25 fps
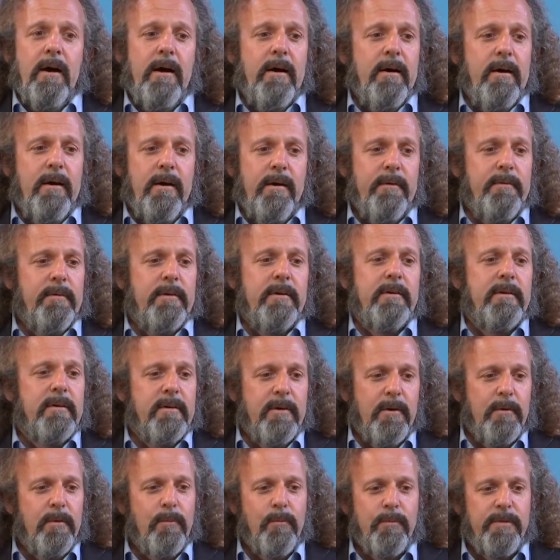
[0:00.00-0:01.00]

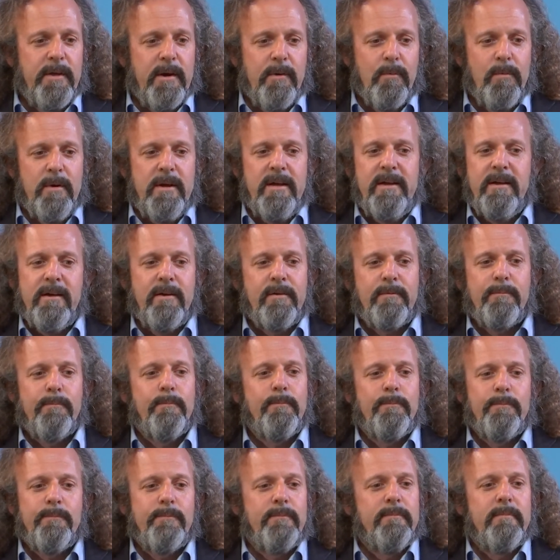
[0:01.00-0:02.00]
that we
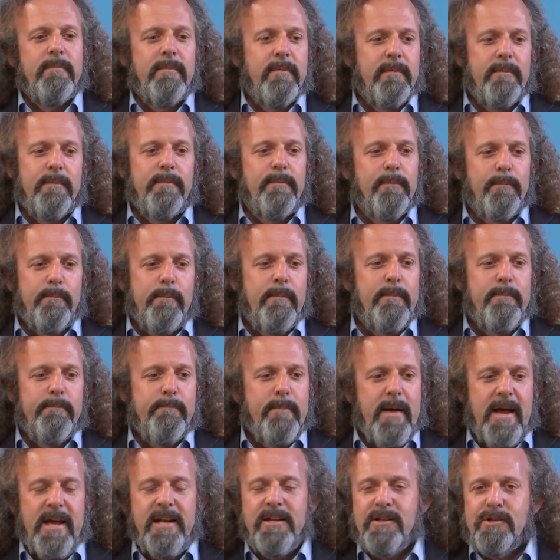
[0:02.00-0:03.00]

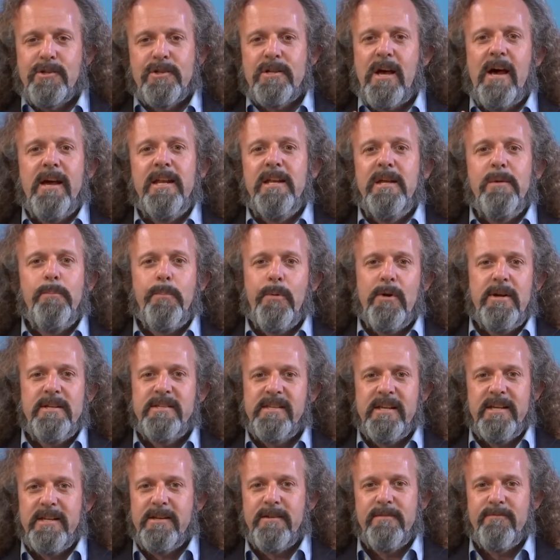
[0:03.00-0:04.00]
made a tiny
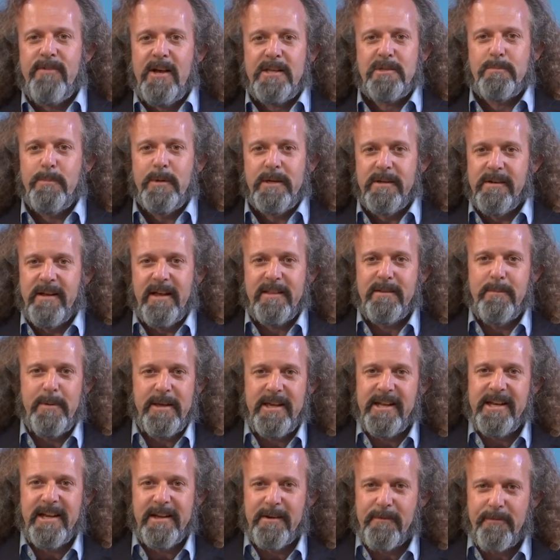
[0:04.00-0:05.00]
pre-seed investment at the
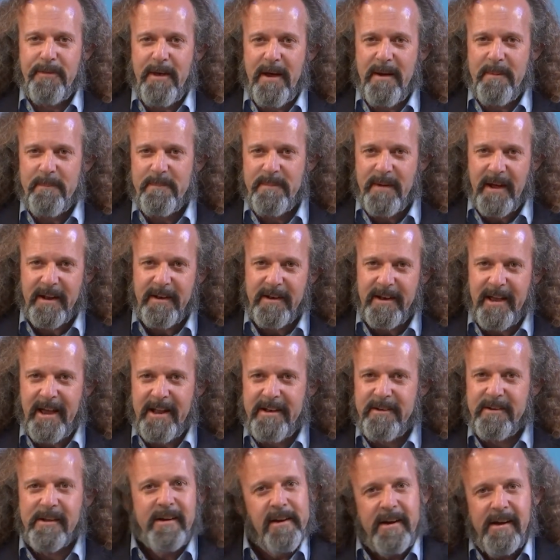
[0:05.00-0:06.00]
beginning of them
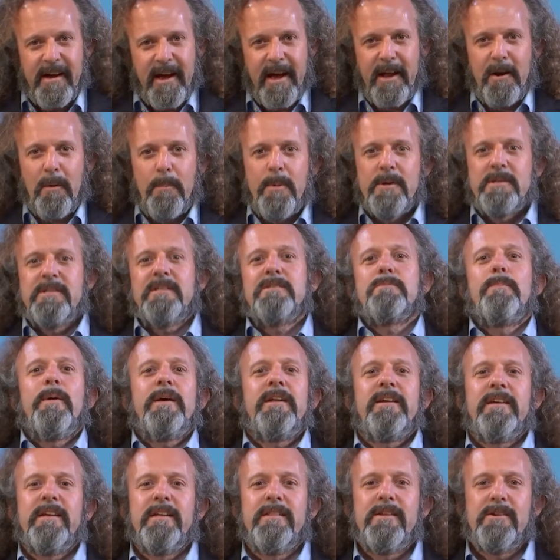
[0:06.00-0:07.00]
and are
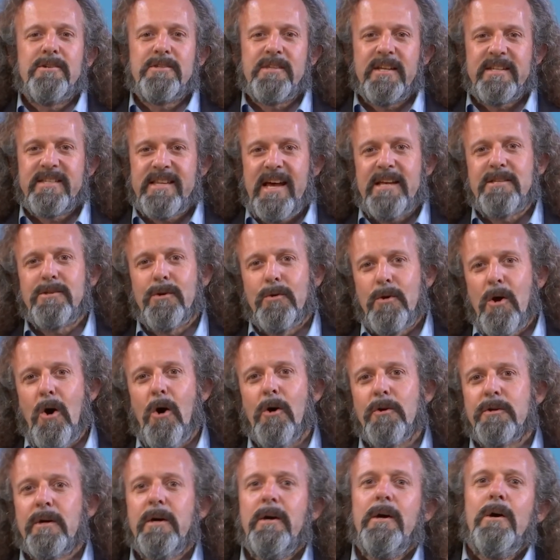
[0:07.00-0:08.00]
participating in their success or
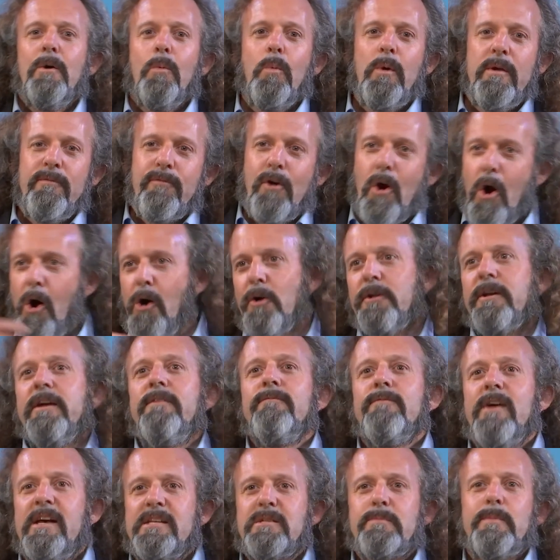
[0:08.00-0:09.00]
not. We've got
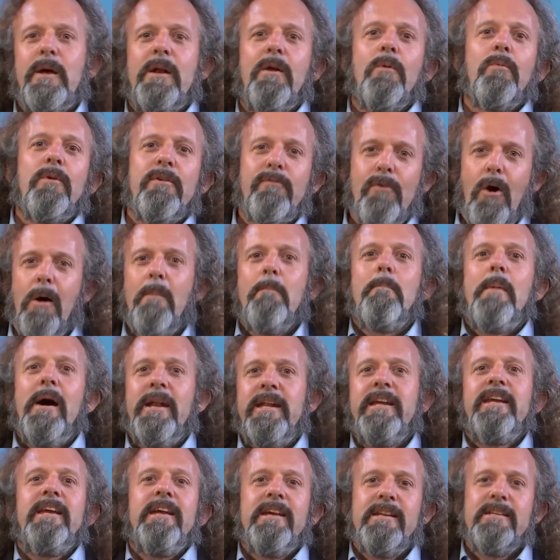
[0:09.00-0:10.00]
investment and we've got
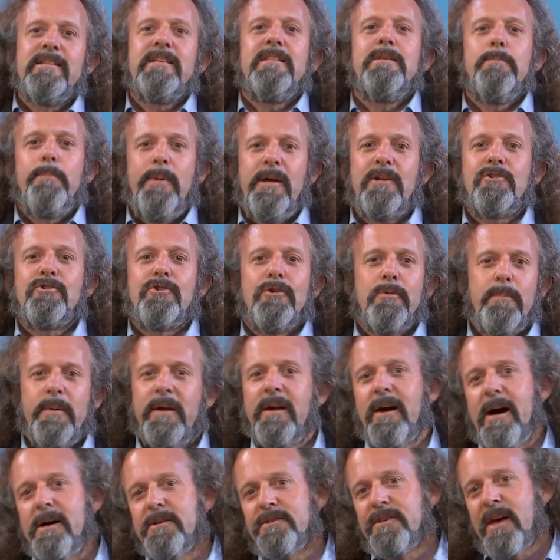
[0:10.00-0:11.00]
money into the picture
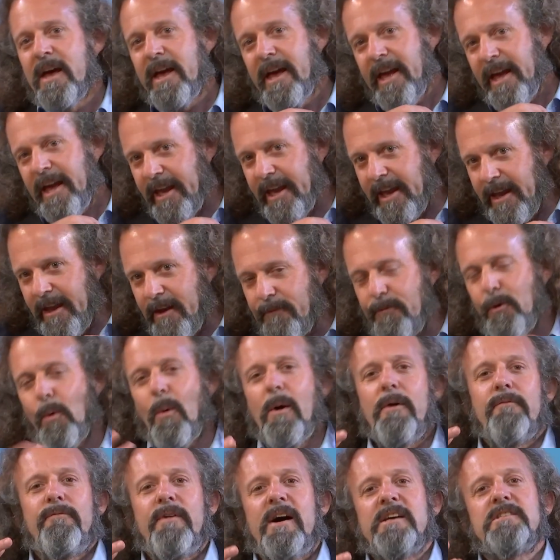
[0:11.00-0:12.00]
because if you
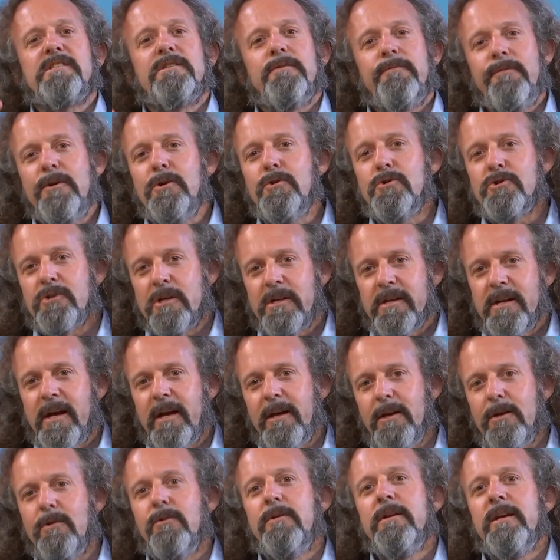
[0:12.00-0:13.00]
want fast diffusion,
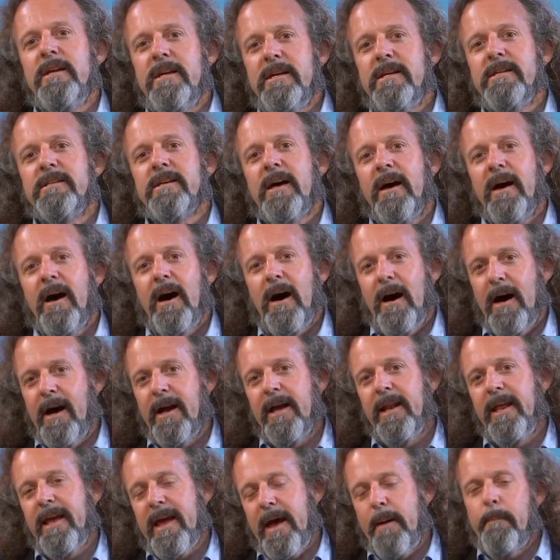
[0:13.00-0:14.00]
you need
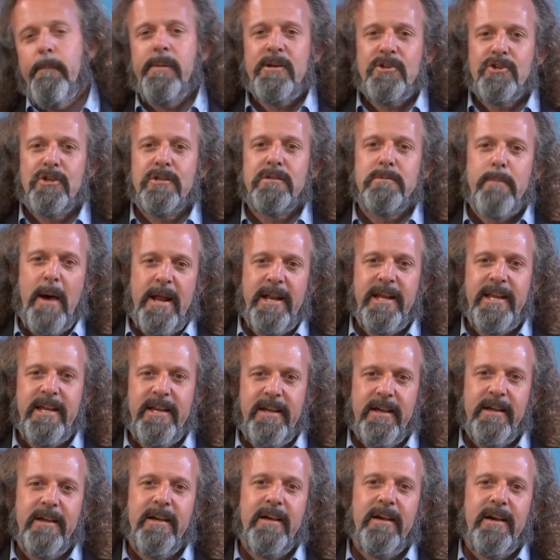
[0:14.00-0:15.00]
highly ambitious money
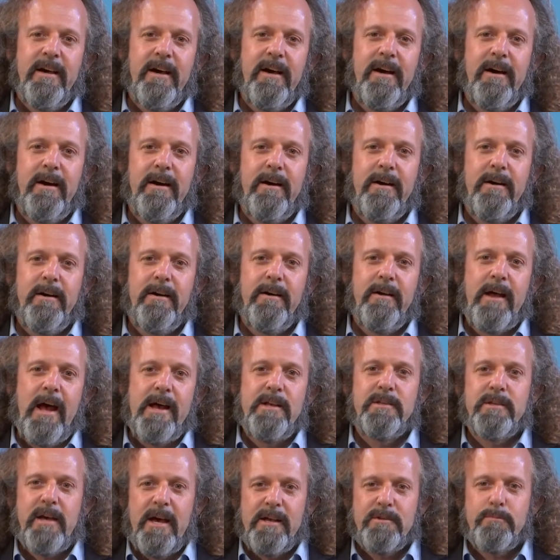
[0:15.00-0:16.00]

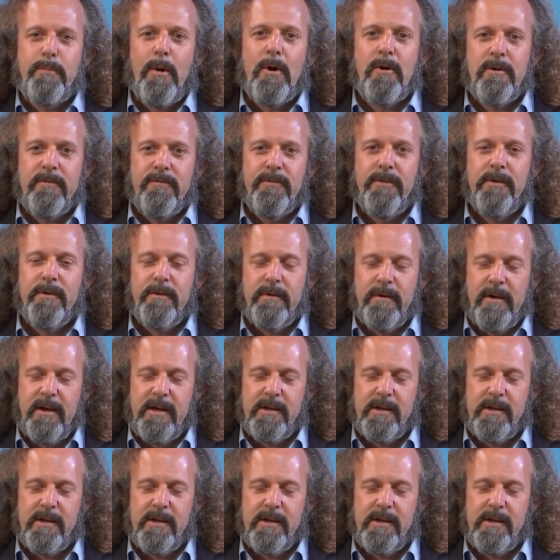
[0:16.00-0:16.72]
as part of the